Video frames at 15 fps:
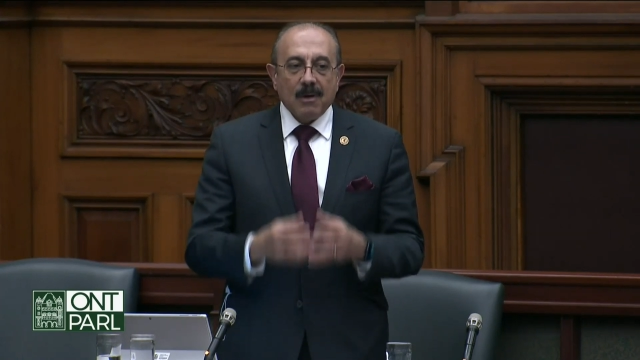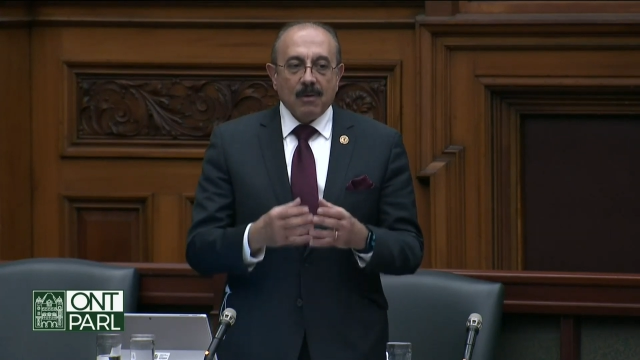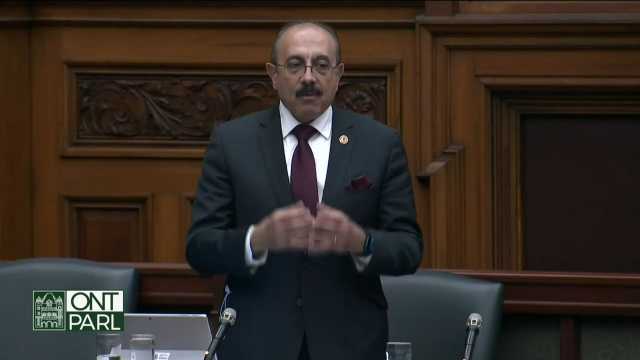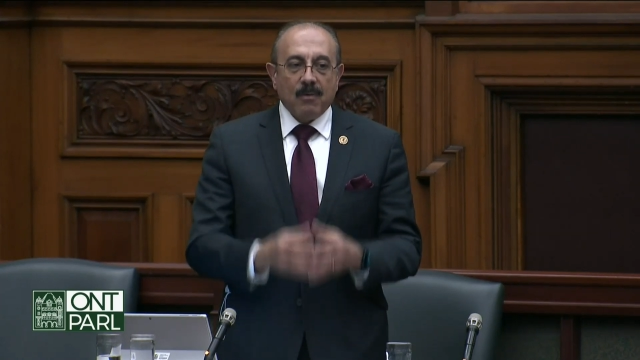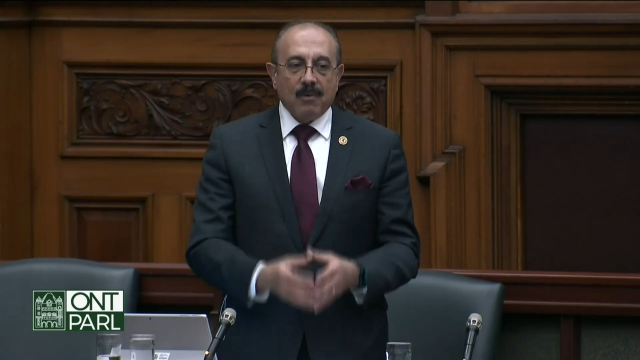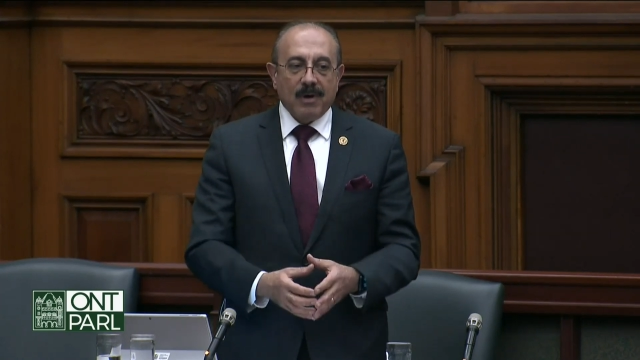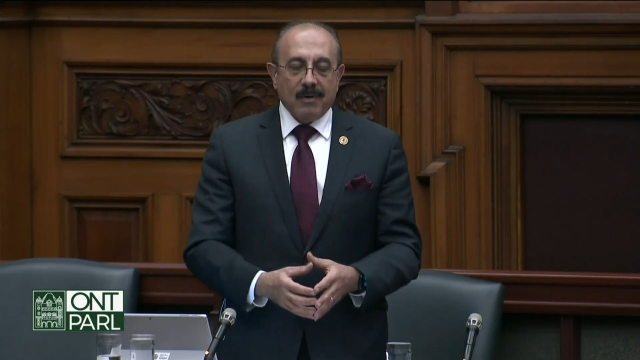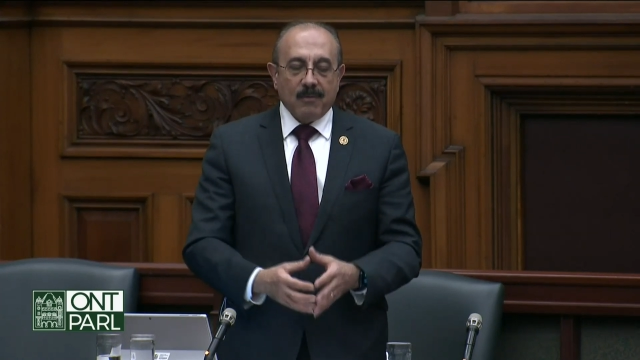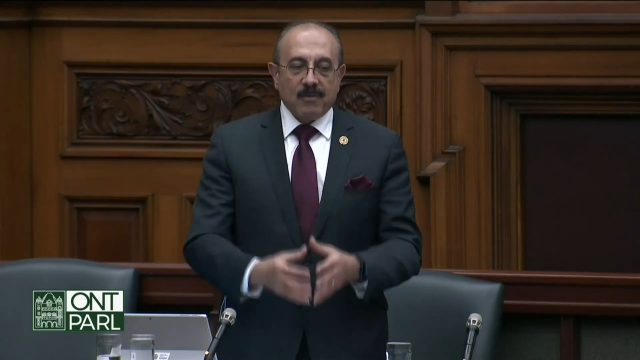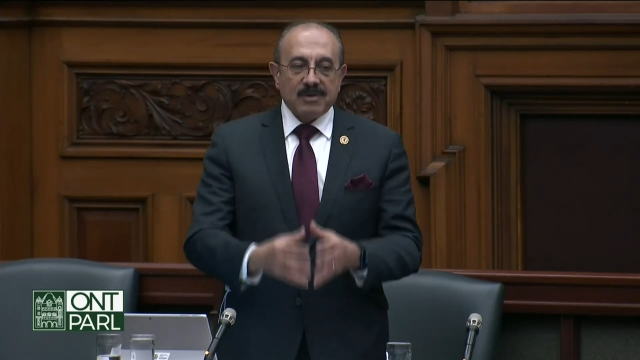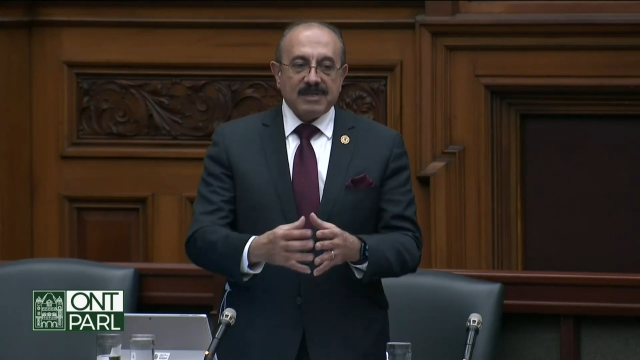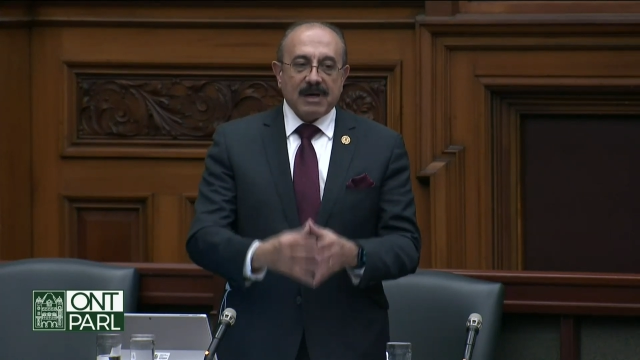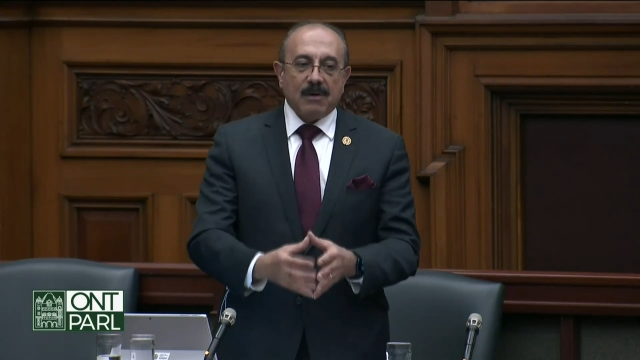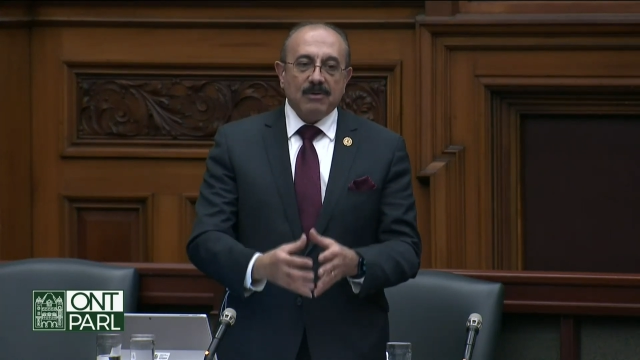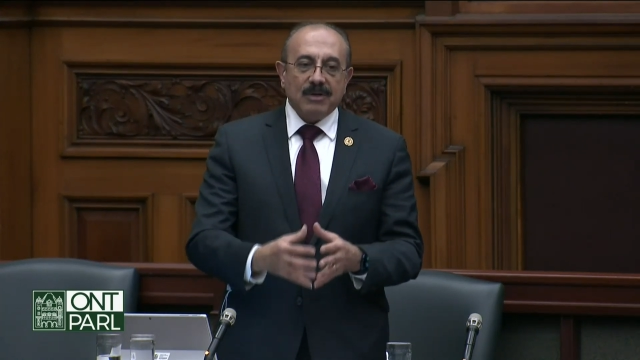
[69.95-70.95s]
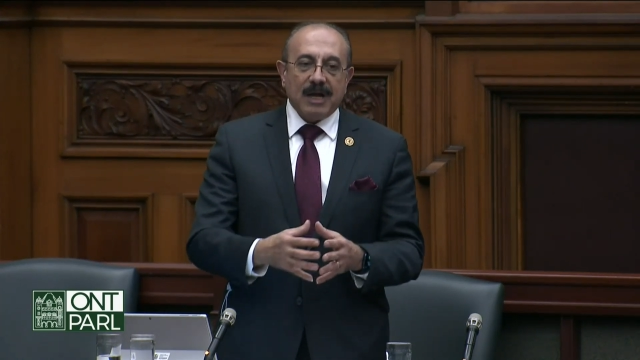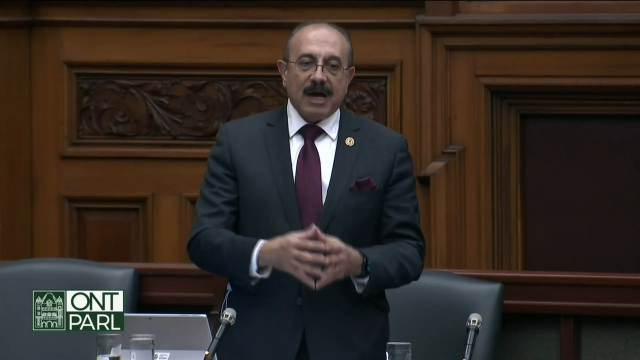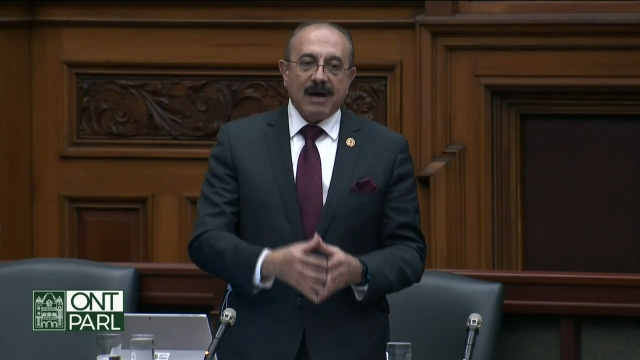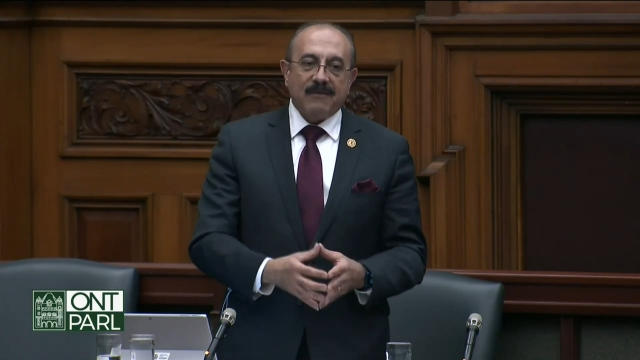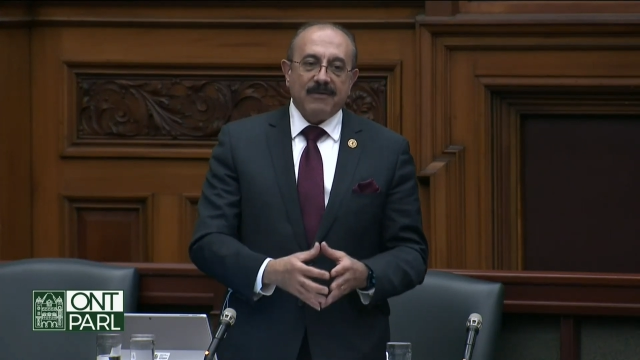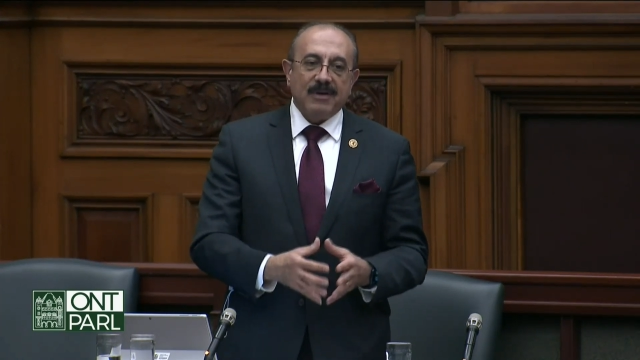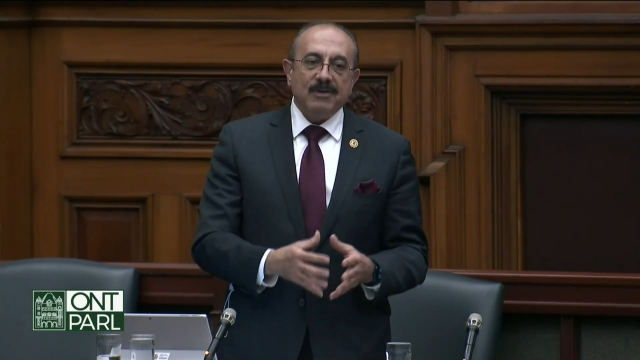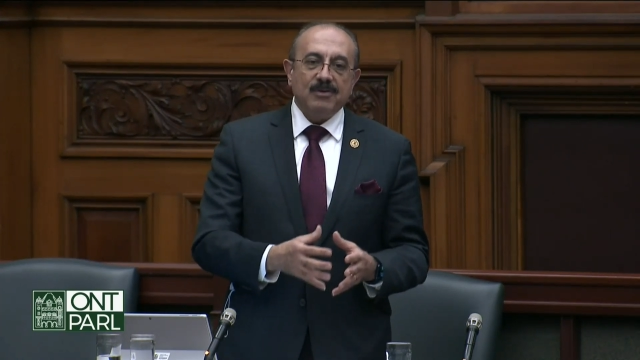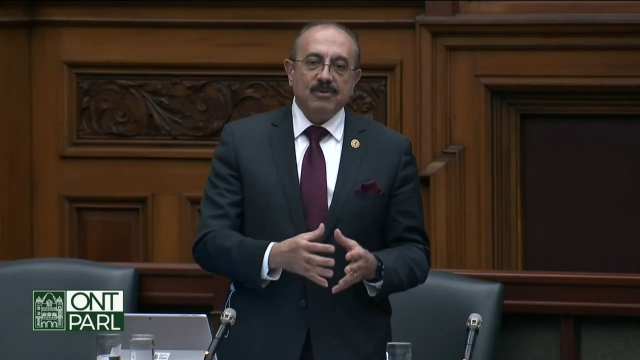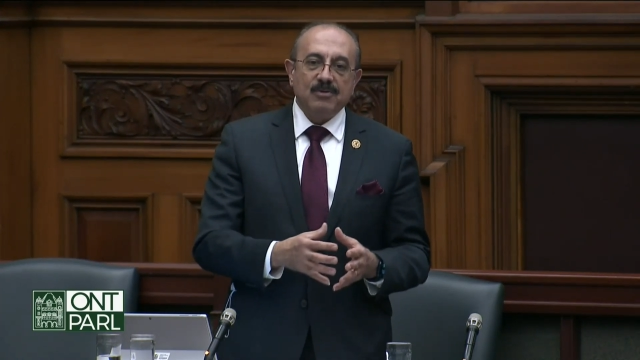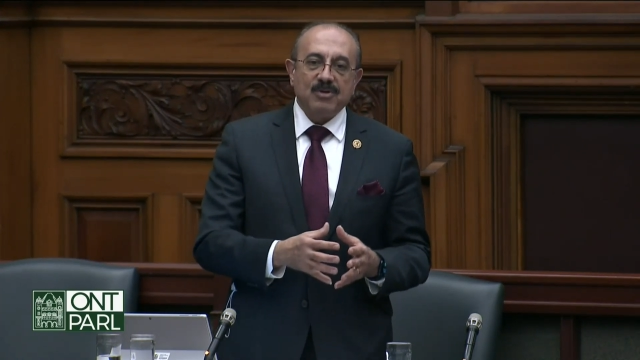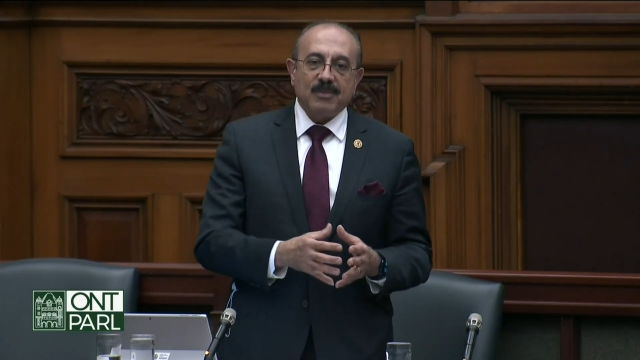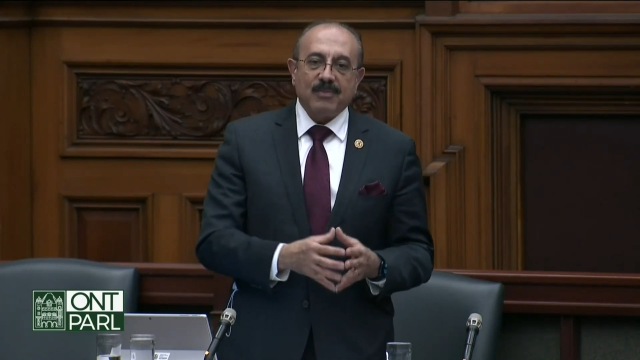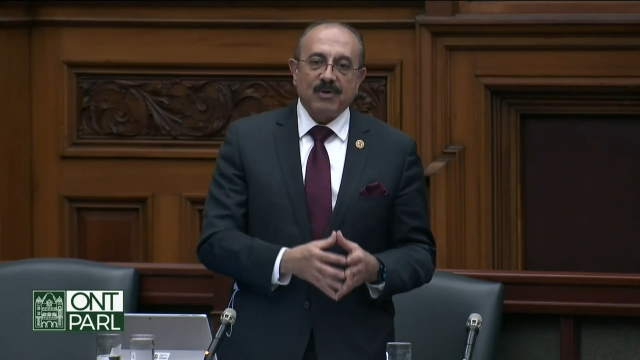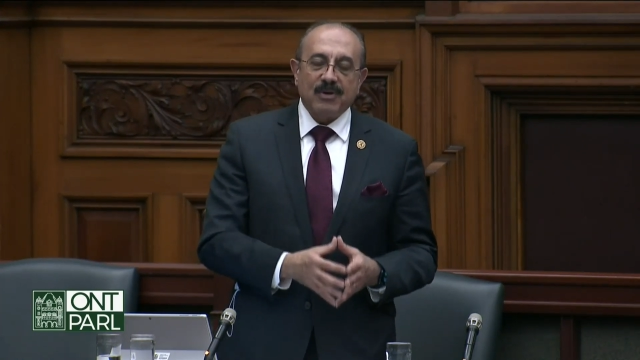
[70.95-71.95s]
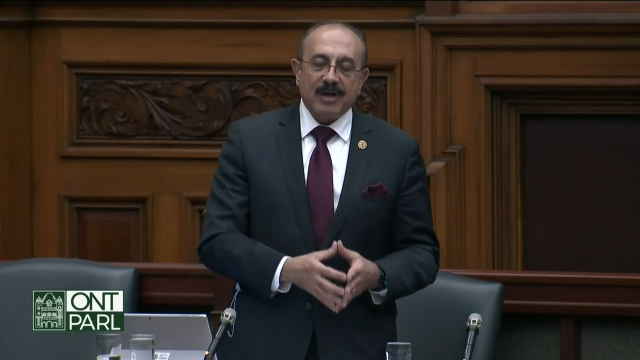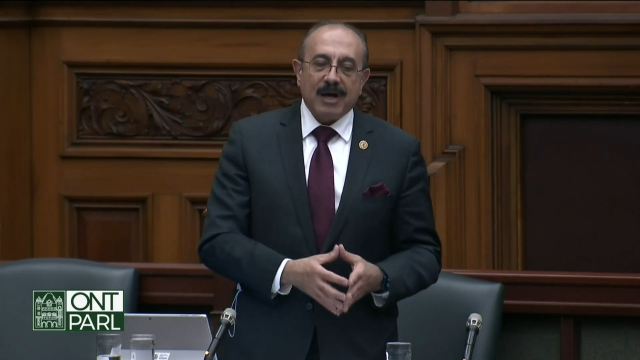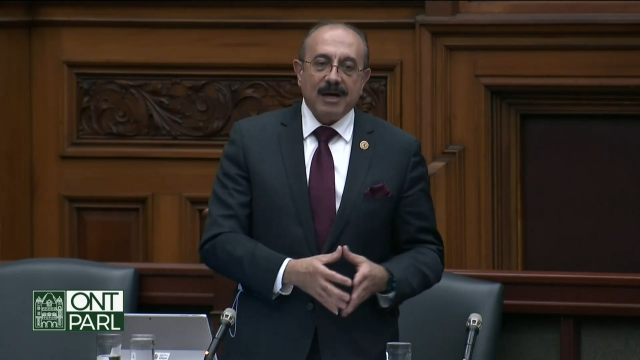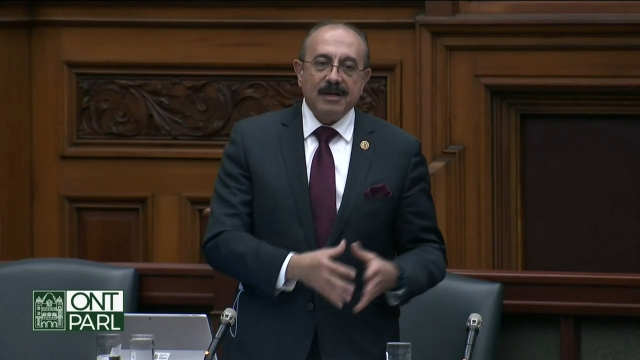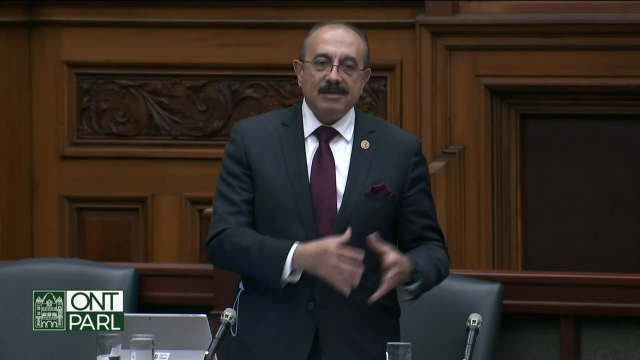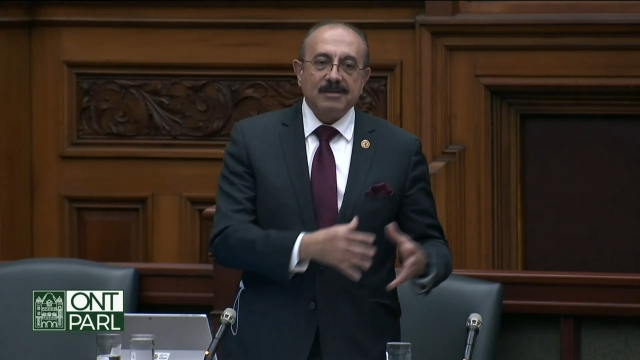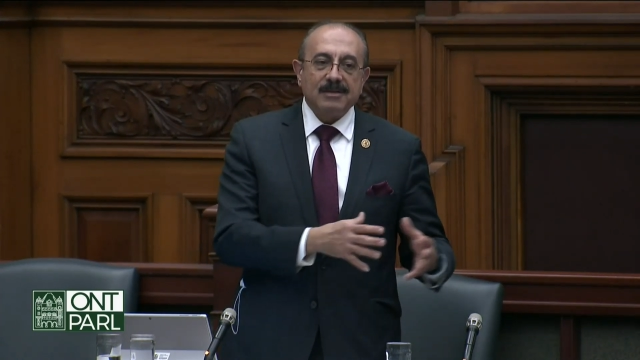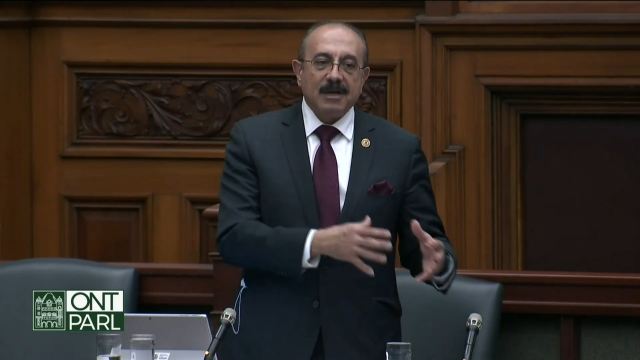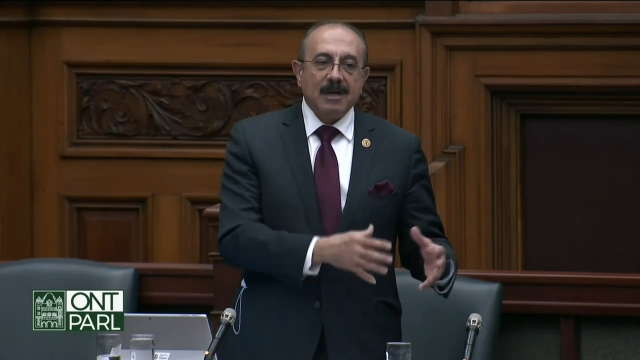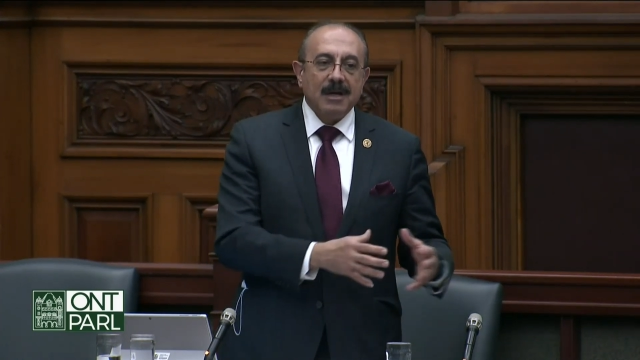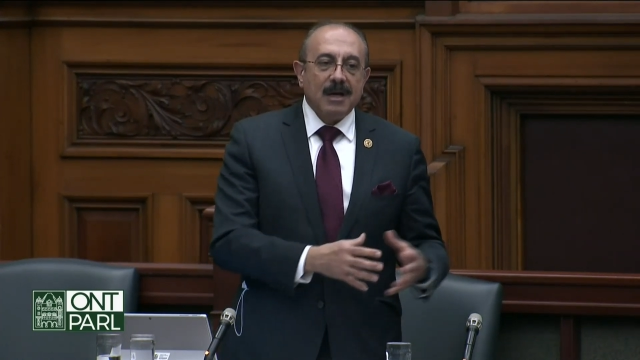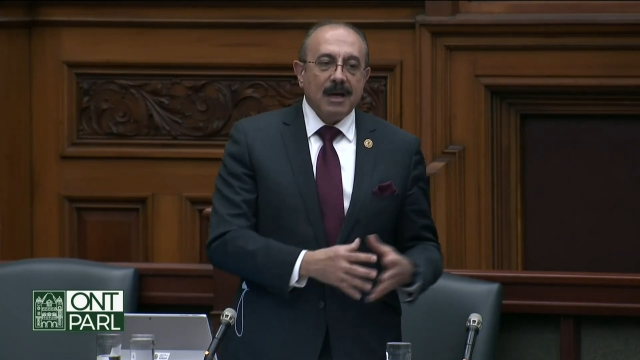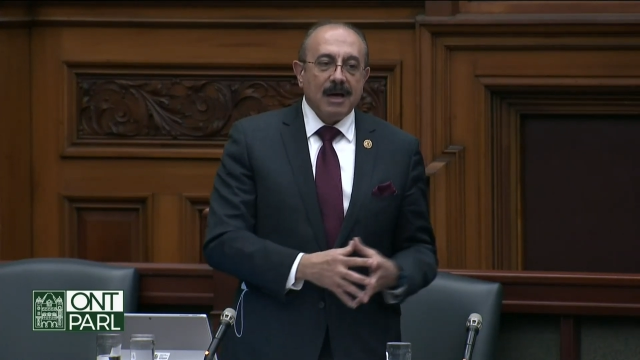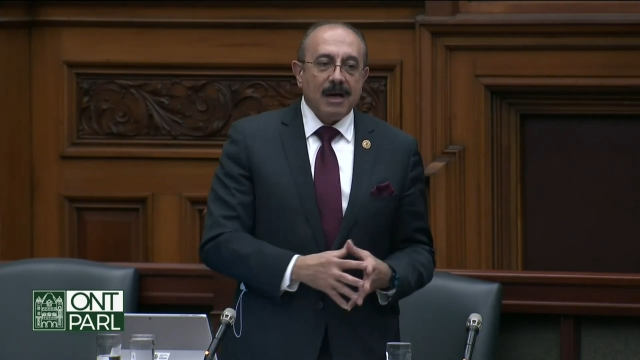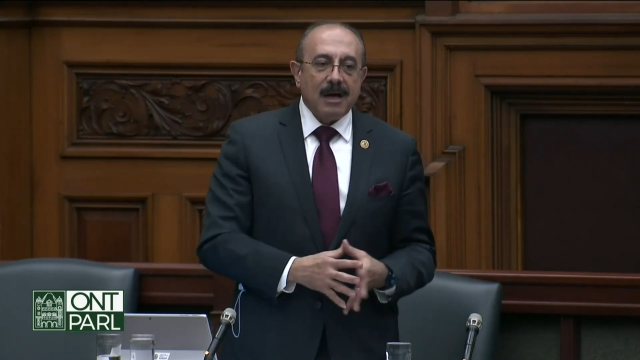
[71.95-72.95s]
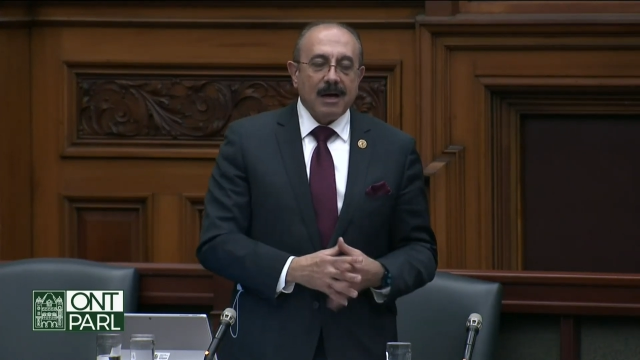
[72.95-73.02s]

without having to jeopardize uh,